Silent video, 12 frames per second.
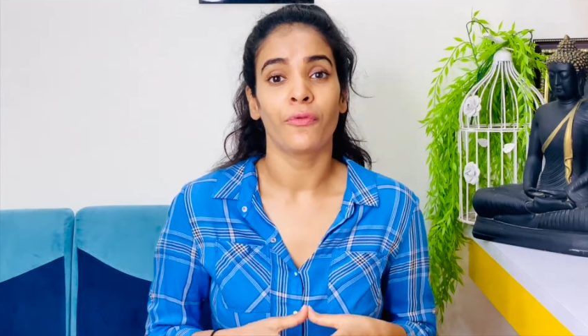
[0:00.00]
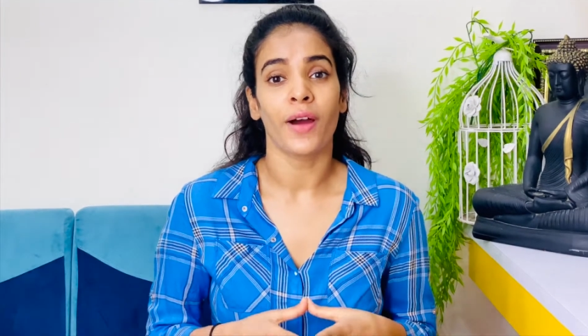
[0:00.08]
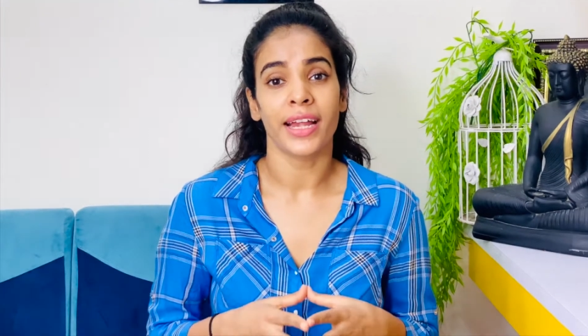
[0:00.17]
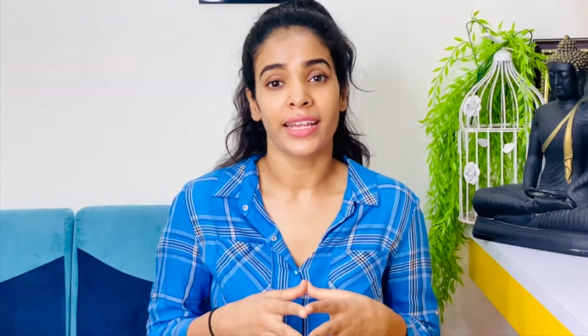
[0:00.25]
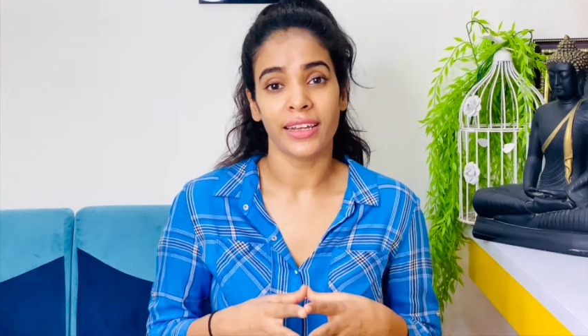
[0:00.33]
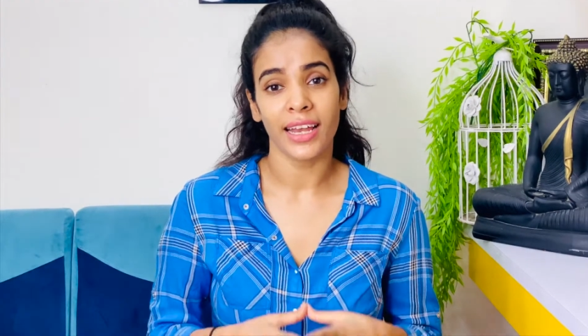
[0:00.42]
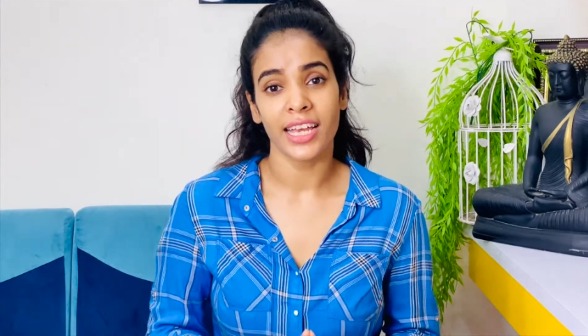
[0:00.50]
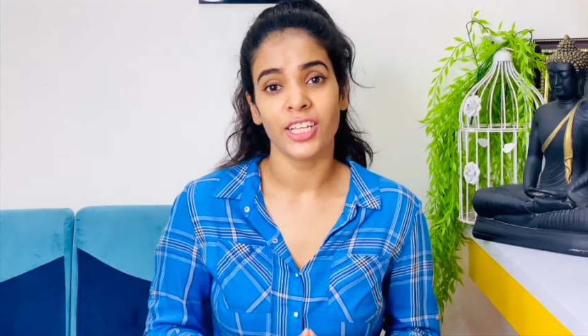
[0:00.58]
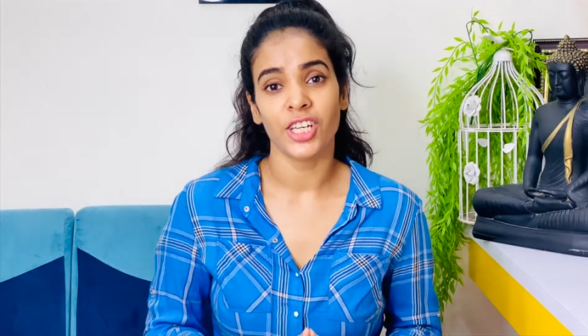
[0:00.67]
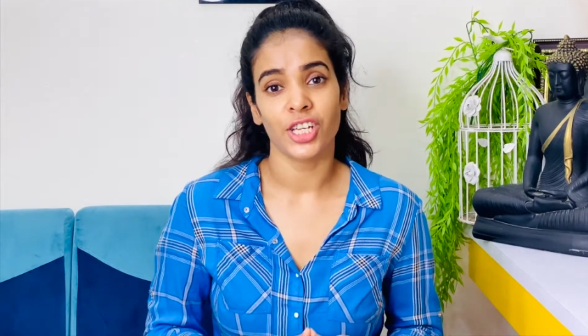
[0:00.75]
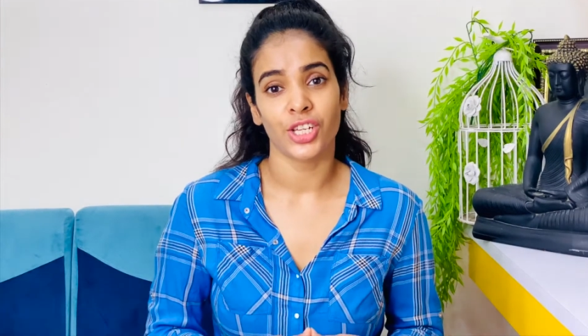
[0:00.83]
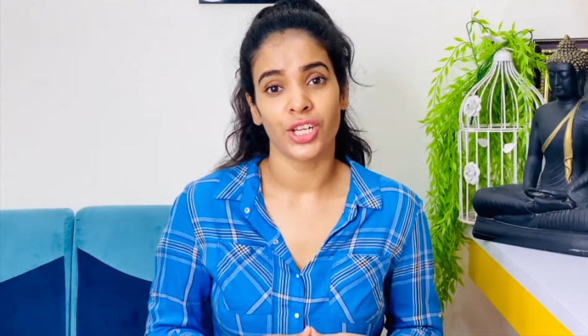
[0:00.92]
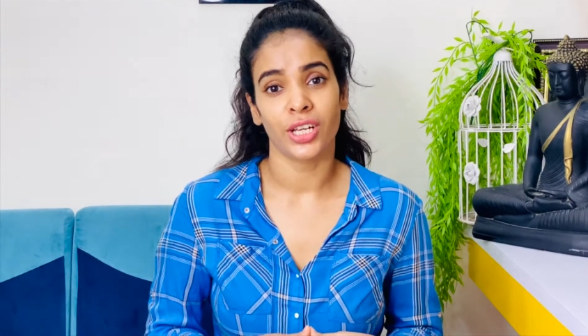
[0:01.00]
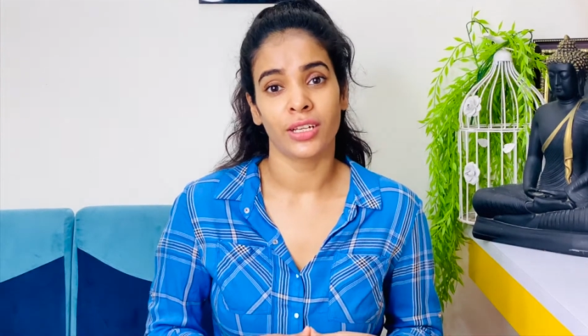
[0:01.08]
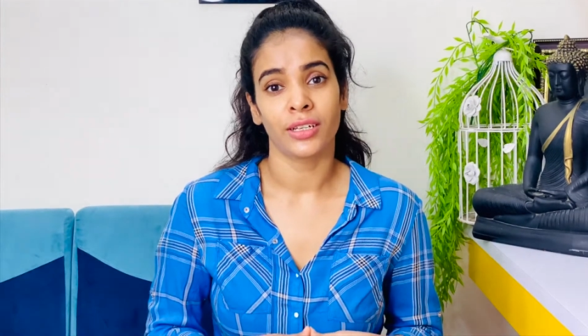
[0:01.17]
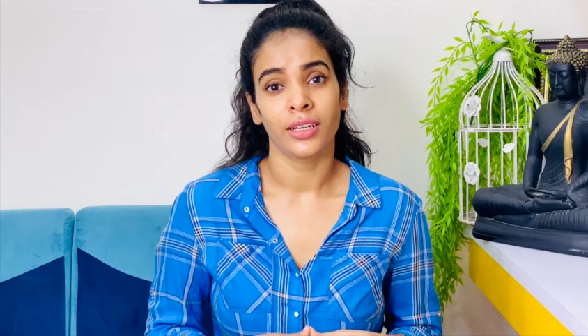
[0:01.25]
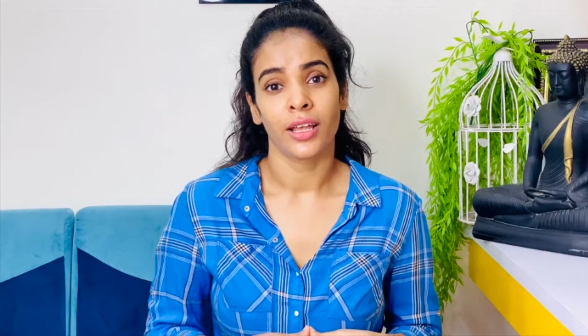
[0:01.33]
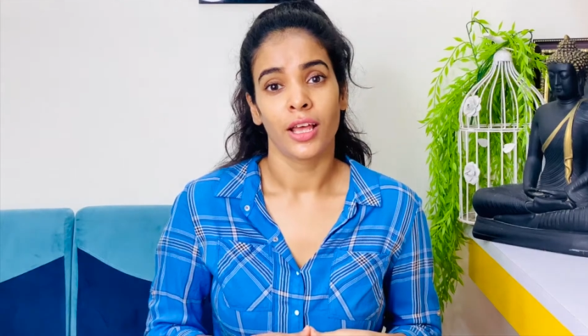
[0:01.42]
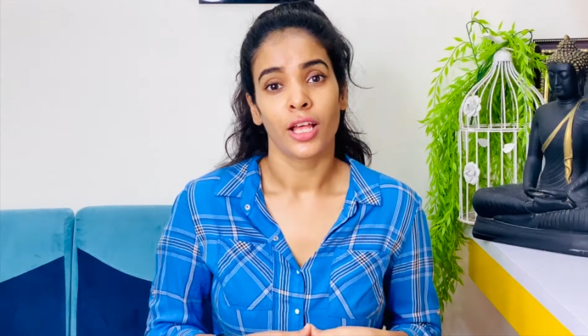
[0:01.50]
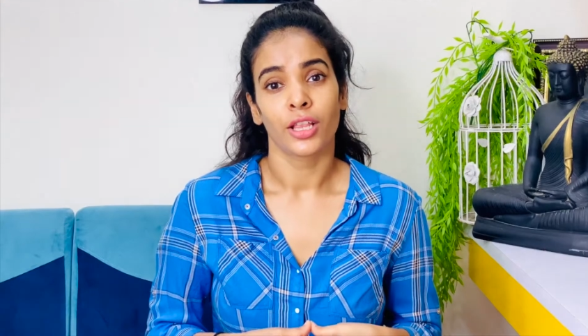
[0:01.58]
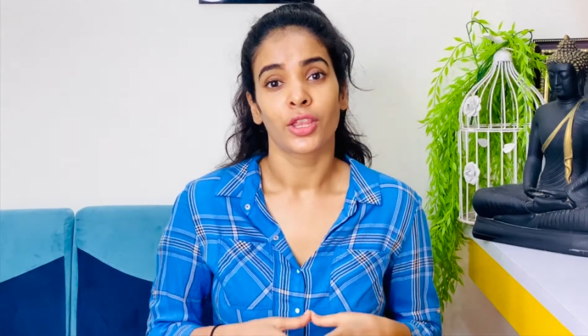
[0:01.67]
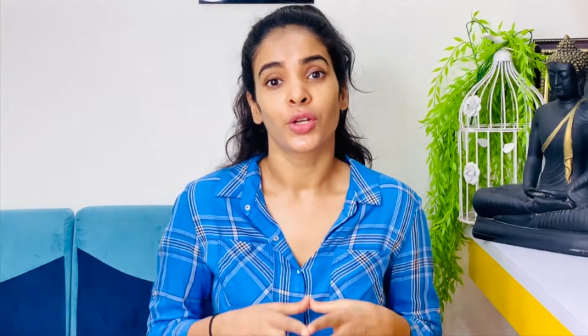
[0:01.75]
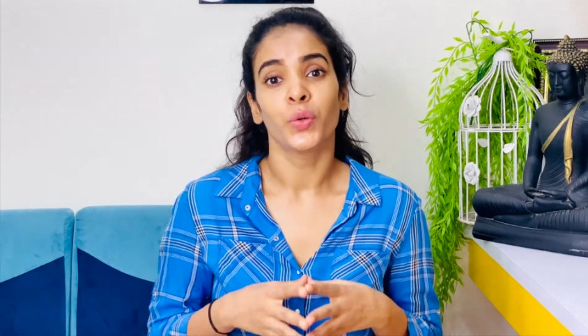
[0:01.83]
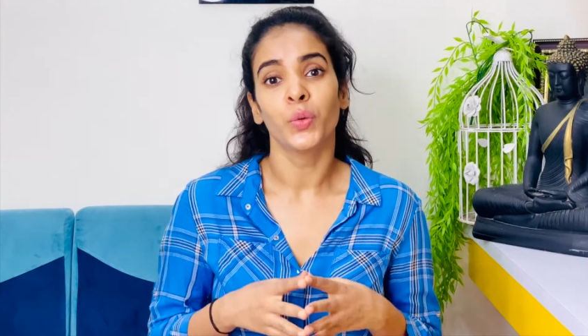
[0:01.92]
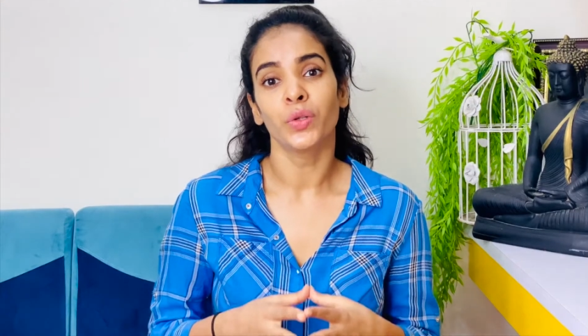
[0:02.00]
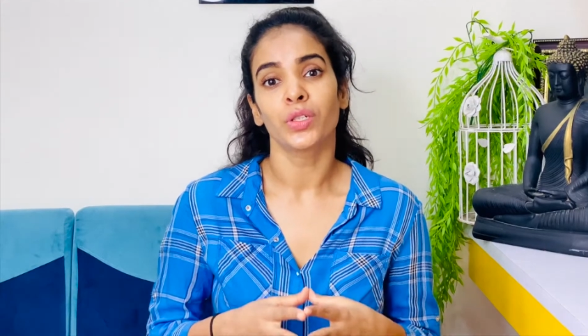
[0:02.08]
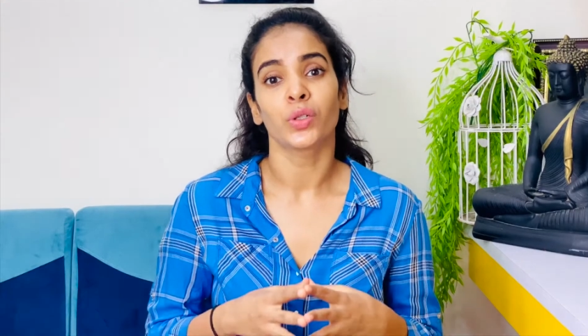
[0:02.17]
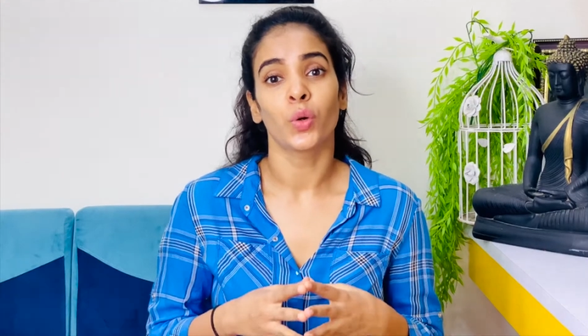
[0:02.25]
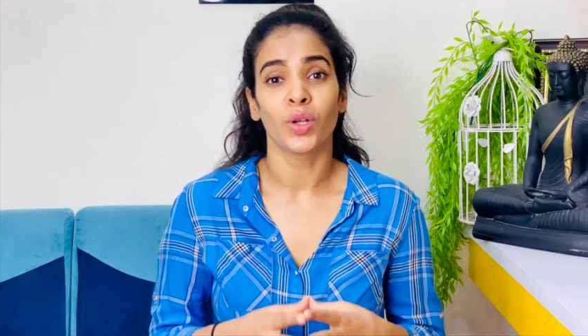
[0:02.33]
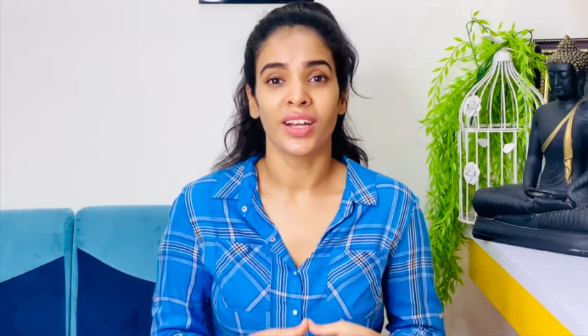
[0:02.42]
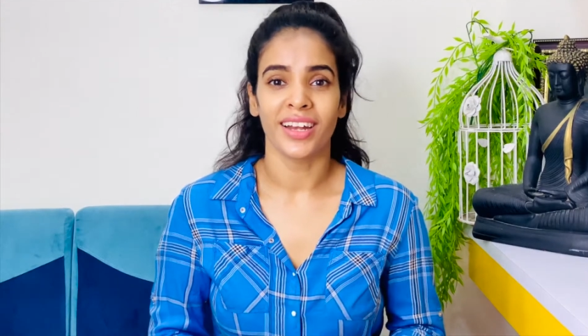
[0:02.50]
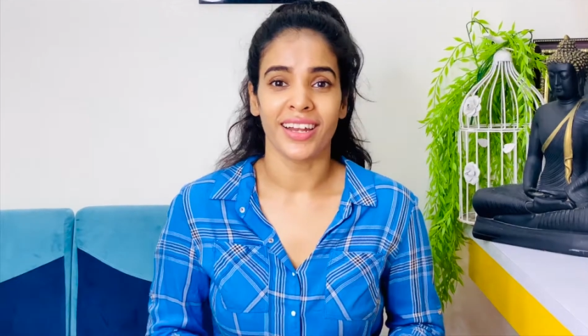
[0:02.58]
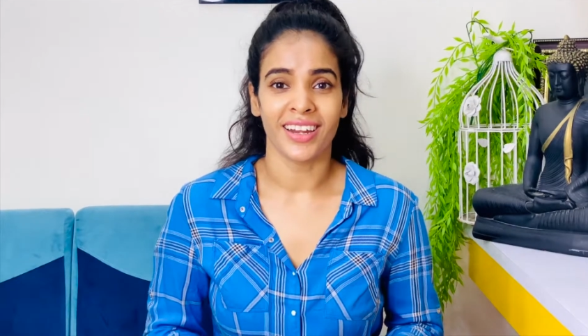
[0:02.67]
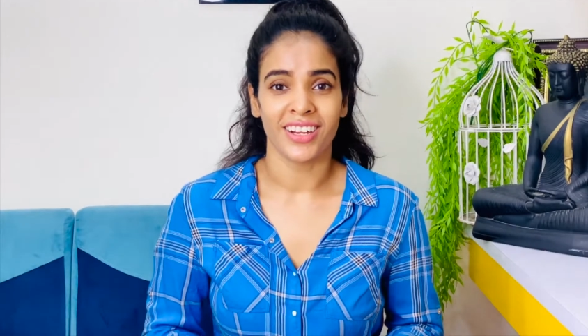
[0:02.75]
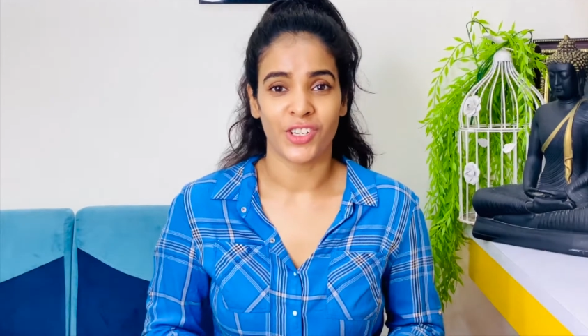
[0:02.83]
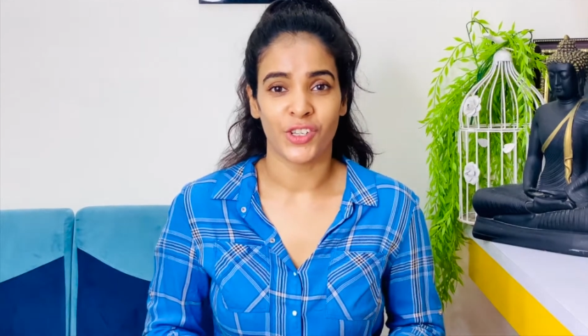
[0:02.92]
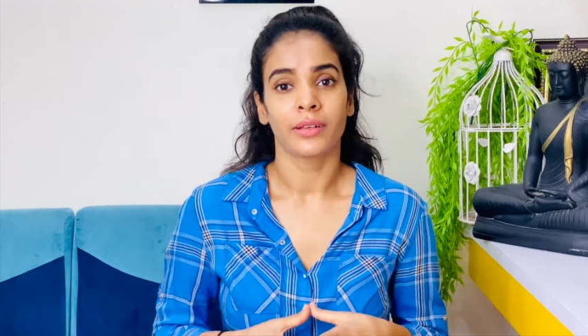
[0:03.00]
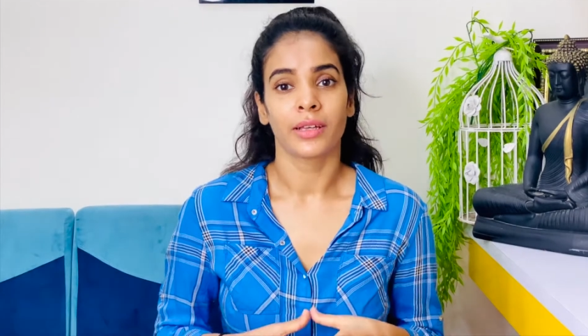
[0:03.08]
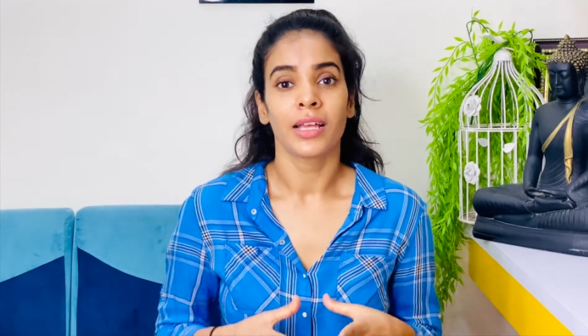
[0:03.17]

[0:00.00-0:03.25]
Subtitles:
vitalization through solar energy.